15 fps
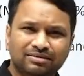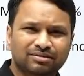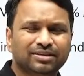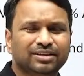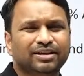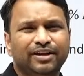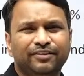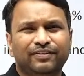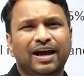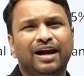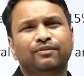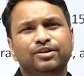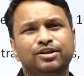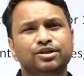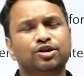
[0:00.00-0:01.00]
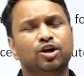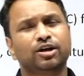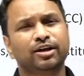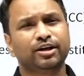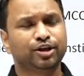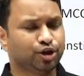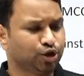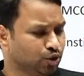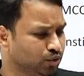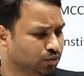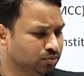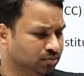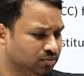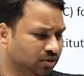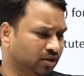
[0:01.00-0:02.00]
If language is not an issue,
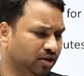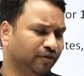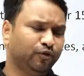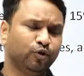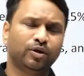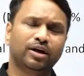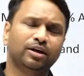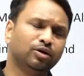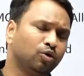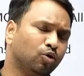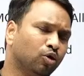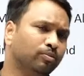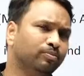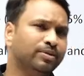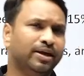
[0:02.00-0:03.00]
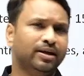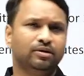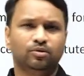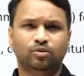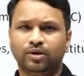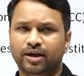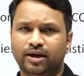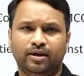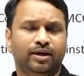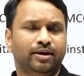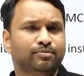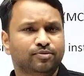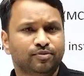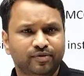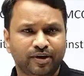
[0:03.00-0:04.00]
if you can cope, then okay,
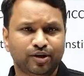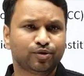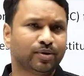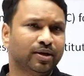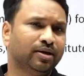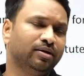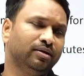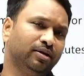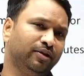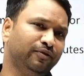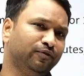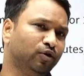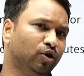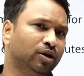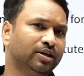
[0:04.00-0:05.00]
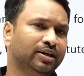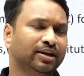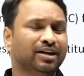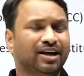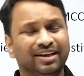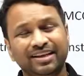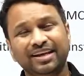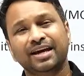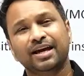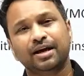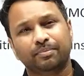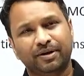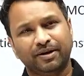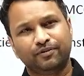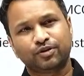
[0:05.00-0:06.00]
Ames, Bhuvaneshwar. If not, then Gandhi.
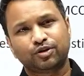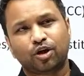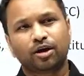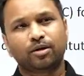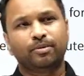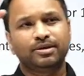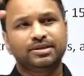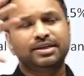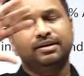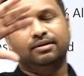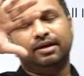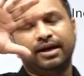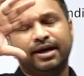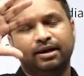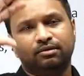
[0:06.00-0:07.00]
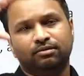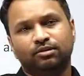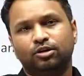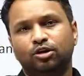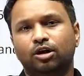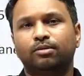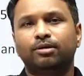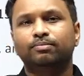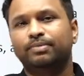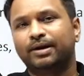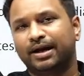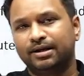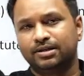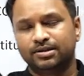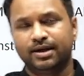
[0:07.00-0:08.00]
But if you talk about, see, again, you talk about
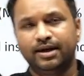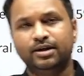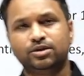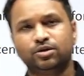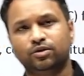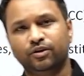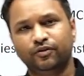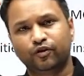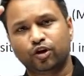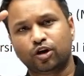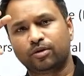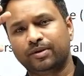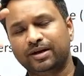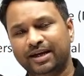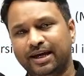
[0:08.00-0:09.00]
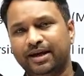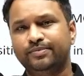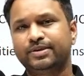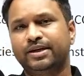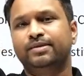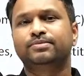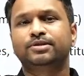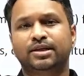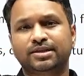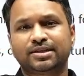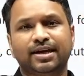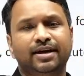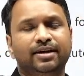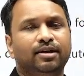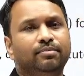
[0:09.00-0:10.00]
brands, right? So if you're talking about Ames, Ames does
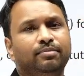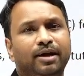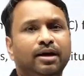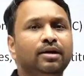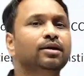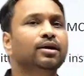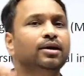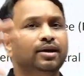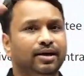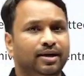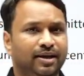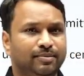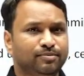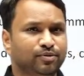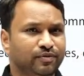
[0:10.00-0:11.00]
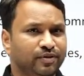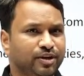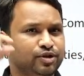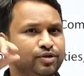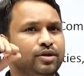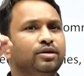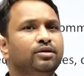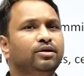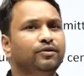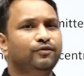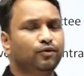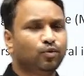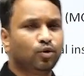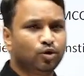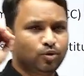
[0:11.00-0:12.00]
carry a brand. And Ames, Bhuvaneshwar, if
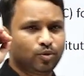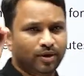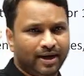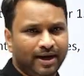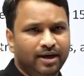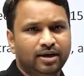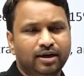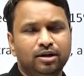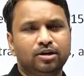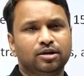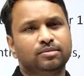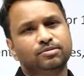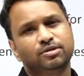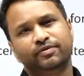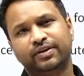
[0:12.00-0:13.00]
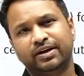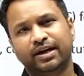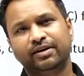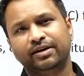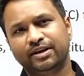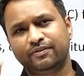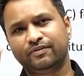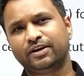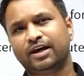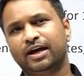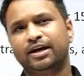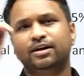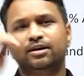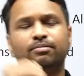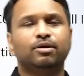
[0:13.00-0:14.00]
you want to rate in terms of it, I'll give it
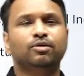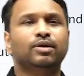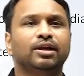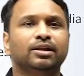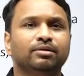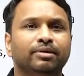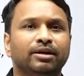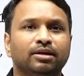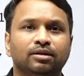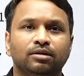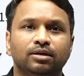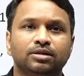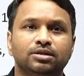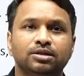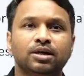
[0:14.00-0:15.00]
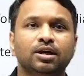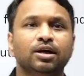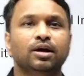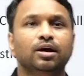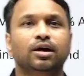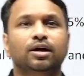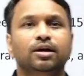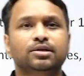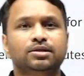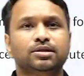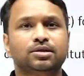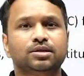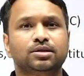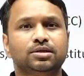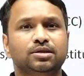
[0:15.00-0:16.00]
higher above Gandhi Medical College.
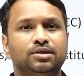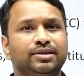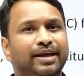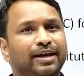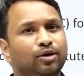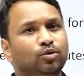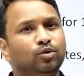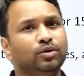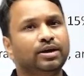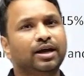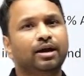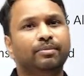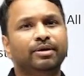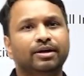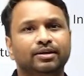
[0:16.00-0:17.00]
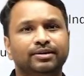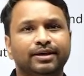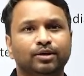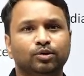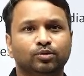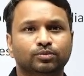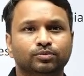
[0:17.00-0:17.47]
Telugu, yeah, beta, Telugu.